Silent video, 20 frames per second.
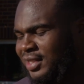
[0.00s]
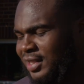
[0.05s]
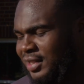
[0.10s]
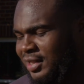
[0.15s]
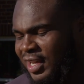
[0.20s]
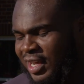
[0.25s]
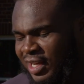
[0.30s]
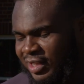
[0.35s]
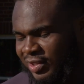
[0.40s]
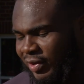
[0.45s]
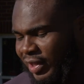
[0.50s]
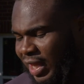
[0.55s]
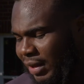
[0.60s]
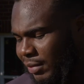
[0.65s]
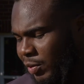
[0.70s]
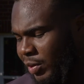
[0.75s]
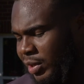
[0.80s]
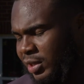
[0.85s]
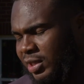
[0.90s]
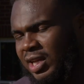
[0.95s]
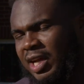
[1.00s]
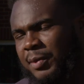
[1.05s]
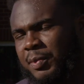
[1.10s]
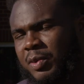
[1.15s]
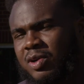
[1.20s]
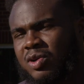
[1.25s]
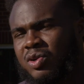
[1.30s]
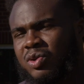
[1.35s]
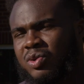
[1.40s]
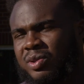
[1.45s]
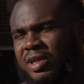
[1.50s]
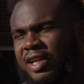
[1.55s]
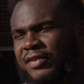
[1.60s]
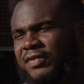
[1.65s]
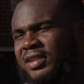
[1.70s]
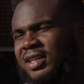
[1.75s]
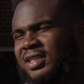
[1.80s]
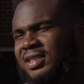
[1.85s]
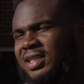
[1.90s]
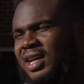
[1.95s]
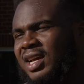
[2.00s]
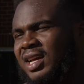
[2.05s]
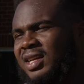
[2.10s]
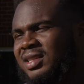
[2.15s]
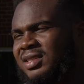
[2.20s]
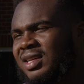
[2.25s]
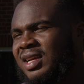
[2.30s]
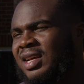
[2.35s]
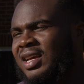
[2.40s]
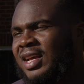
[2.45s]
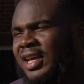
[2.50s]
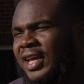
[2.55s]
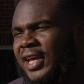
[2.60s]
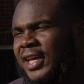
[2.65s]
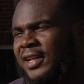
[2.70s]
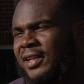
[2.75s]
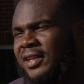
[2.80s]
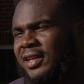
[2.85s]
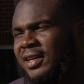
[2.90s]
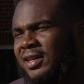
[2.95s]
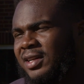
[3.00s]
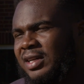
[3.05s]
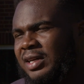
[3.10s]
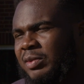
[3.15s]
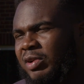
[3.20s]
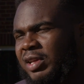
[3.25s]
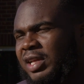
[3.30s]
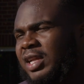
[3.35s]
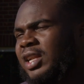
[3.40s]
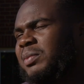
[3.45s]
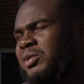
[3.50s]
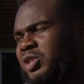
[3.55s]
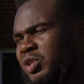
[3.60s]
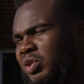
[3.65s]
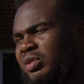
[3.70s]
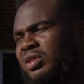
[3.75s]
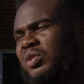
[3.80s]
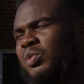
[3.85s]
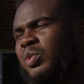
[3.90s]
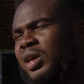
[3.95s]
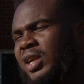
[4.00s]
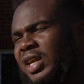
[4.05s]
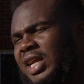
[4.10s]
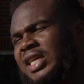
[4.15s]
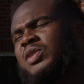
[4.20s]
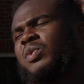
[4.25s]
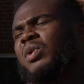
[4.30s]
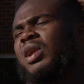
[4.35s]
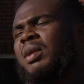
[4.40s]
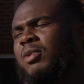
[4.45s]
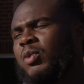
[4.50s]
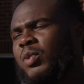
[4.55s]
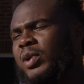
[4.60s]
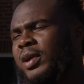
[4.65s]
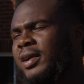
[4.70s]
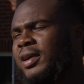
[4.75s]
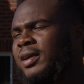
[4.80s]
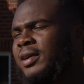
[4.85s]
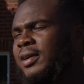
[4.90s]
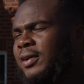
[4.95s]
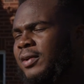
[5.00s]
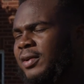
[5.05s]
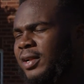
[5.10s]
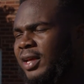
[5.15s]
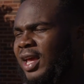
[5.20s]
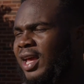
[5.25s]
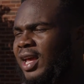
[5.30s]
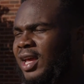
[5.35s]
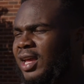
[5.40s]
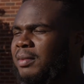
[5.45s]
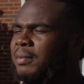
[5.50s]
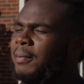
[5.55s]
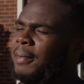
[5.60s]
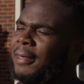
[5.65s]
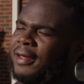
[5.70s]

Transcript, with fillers: And so it came up with a couple cool different designs, and we ended up choosing one. That's the one I'm gonna wear on the game.